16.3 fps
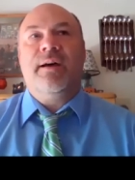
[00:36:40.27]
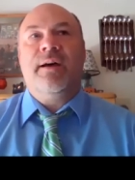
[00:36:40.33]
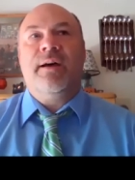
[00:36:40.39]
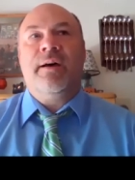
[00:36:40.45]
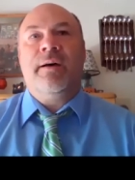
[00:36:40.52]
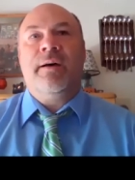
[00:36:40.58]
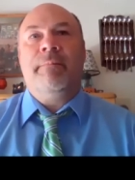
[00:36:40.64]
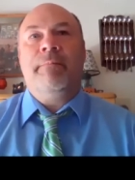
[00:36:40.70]

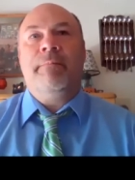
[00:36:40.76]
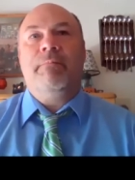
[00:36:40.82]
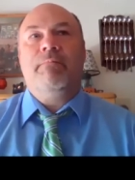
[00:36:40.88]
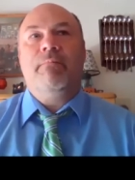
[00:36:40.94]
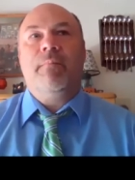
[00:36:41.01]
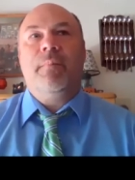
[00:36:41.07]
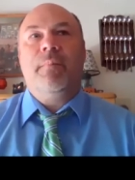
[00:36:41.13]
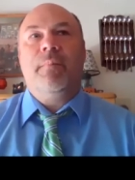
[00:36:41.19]
um,
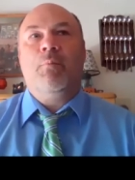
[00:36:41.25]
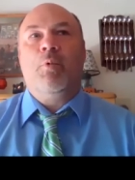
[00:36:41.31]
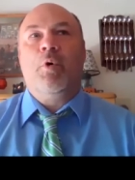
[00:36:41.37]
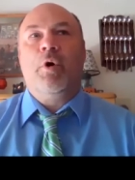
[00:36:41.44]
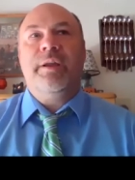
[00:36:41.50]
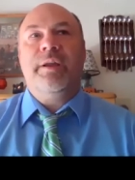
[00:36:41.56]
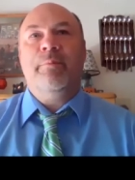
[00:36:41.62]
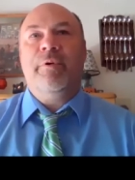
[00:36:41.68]

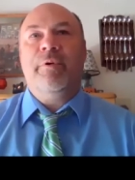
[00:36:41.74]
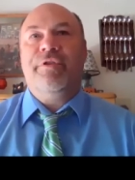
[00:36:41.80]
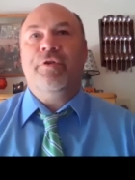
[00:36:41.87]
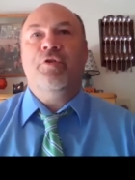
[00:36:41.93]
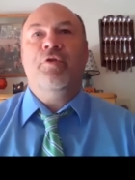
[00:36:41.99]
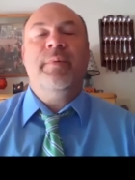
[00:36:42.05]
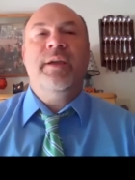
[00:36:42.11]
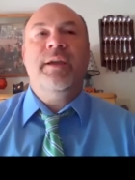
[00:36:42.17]
working with
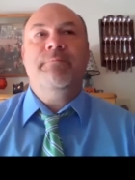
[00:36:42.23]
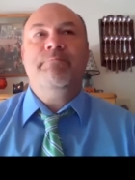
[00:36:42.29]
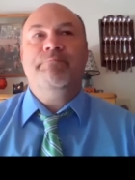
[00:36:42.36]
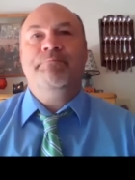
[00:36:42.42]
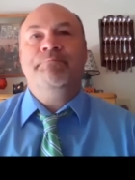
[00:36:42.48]
UMI